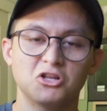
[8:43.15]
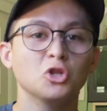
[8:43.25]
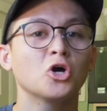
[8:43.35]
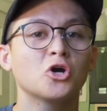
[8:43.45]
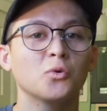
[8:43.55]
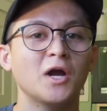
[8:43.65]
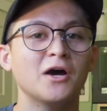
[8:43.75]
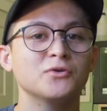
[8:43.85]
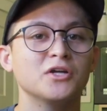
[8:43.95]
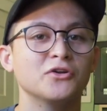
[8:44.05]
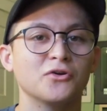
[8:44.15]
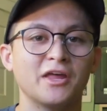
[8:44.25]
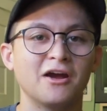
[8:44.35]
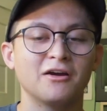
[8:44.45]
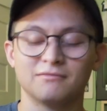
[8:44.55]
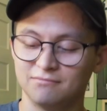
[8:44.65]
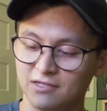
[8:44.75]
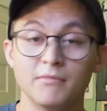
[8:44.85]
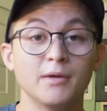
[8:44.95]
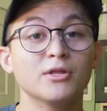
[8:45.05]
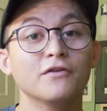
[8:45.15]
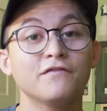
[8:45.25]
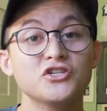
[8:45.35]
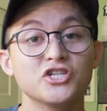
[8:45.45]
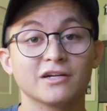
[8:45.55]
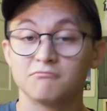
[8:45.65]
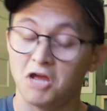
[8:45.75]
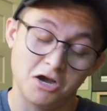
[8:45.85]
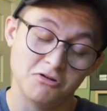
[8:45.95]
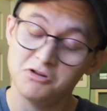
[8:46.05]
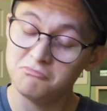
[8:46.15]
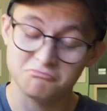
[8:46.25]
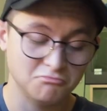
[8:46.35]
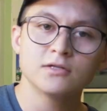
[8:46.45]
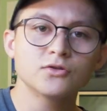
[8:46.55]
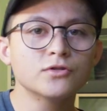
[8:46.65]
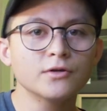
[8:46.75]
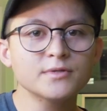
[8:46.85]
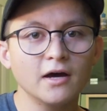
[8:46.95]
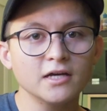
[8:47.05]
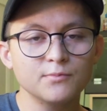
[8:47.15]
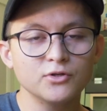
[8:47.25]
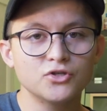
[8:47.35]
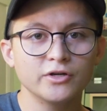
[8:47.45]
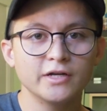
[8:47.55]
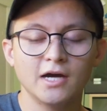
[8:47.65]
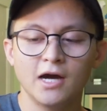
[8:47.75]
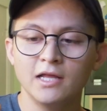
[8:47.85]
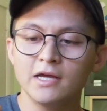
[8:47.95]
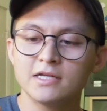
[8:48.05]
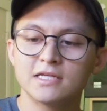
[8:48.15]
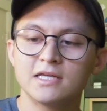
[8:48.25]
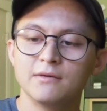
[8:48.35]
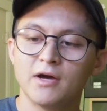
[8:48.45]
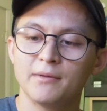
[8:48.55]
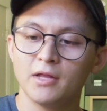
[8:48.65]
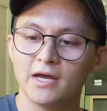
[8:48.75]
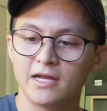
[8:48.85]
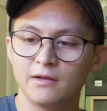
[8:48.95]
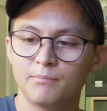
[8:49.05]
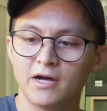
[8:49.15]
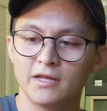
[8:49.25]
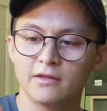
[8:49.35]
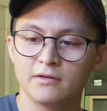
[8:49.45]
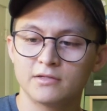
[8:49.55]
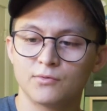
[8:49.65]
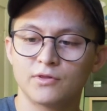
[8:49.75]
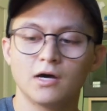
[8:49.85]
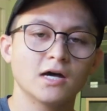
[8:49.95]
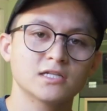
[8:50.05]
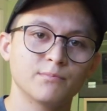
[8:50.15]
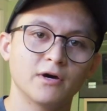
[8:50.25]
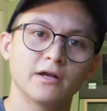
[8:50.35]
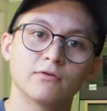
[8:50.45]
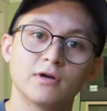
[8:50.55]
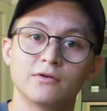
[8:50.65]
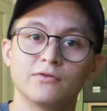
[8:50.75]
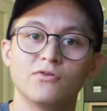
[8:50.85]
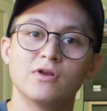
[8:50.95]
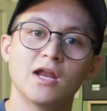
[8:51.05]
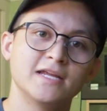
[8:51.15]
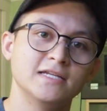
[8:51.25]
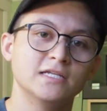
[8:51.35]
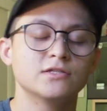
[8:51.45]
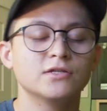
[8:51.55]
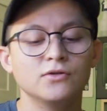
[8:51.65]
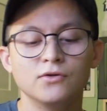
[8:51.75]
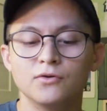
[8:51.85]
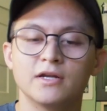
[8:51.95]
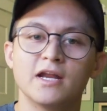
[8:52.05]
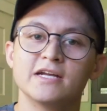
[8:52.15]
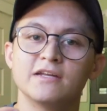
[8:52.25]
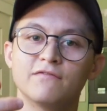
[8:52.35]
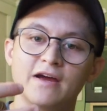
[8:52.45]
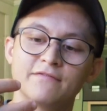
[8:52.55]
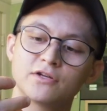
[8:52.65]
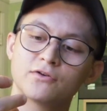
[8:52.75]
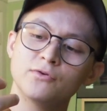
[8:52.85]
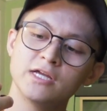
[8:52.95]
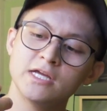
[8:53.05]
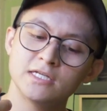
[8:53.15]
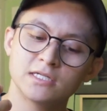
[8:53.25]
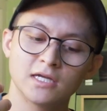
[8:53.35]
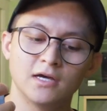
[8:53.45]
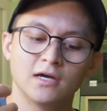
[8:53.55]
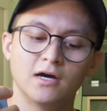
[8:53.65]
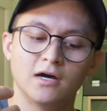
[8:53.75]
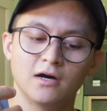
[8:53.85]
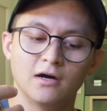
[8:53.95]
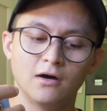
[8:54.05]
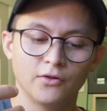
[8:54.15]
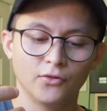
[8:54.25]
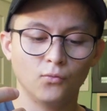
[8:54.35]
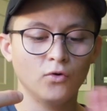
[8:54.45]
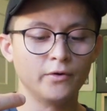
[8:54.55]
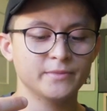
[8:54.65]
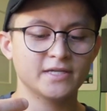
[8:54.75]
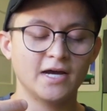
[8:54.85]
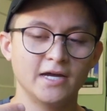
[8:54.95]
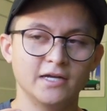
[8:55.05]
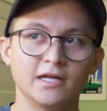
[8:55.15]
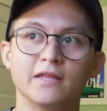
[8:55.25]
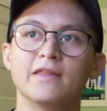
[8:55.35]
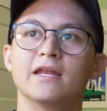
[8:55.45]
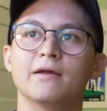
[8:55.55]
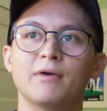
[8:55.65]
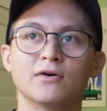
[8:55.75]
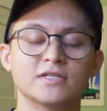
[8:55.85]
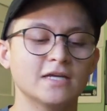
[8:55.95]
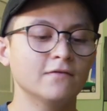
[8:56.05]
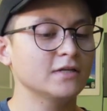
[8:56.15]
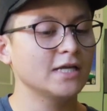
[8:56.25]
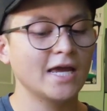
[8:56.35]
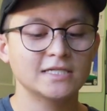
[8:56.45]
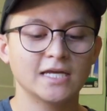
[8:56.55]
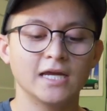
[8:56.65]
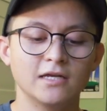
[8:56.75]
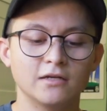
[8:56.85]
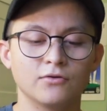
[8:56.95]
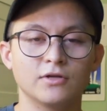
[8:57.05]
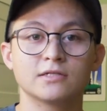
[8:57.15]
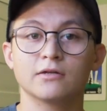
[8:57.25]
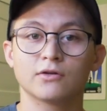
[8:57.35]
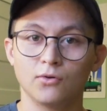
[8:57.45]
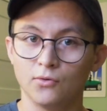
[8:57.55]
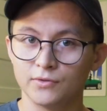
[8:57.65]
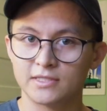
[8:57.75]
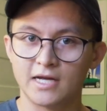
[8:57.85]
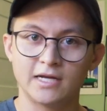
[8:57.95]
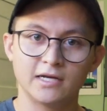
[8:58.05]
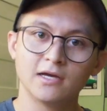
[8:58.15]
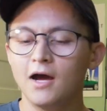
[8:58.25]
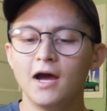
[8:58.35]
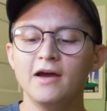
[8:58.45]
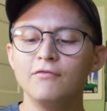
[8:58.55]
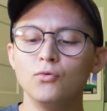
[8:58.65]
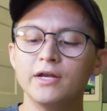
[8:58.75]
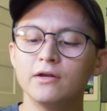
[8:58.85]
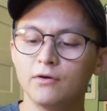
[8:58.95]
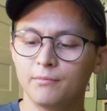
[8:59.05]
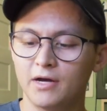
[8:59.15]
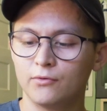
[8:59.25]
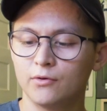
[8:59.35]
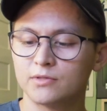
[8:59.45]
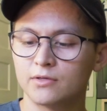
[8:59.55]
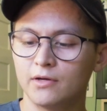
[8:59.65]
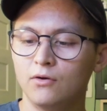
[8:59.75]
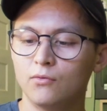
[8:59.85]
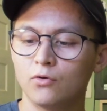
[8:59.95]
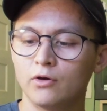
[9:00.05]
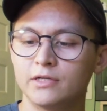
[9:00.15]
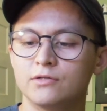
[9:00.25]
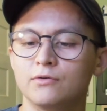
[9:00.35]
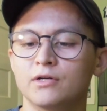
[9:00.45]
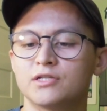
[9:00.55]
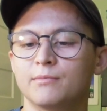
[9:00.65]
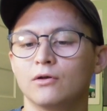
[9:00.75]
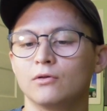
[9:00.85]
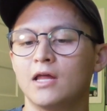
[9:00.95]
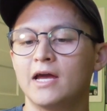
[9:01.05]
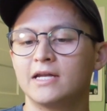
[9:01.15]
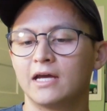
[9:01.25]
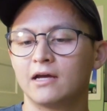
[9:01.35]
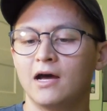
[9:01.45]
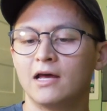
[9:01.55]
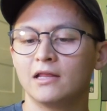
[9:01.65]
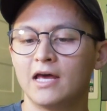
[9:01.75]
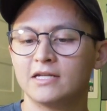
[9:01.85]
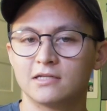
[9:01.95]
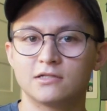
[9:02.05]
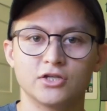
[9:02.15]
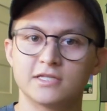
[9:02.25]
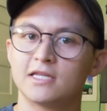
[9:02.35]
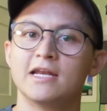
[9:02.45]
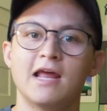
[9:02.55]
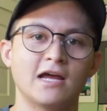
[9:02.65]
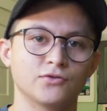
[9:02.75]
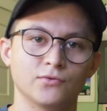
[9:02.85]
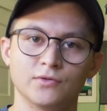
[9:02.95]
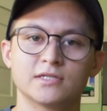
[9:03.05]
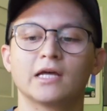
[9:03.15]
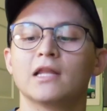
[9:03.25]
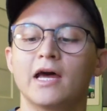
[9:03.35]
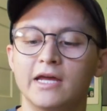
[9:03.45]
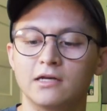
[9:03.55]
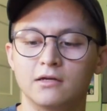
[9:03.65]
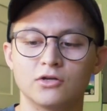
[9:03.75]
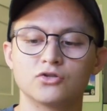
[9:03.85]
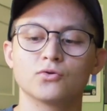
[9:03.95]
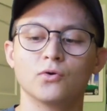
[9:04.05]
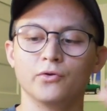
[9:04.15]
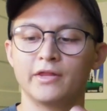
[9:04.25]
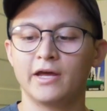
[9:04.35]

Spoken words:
look around under there. Maybe they're fishing, I don't know. So in terms of husbandry, I like to keep my black-headed pythons with a hot spot around 92 to 95 degrees on the warm side, and then about 78 to 80 degrees on the cold side. I have a window in my room, so I don't worry too much about lighting. I let just the natural sunlight control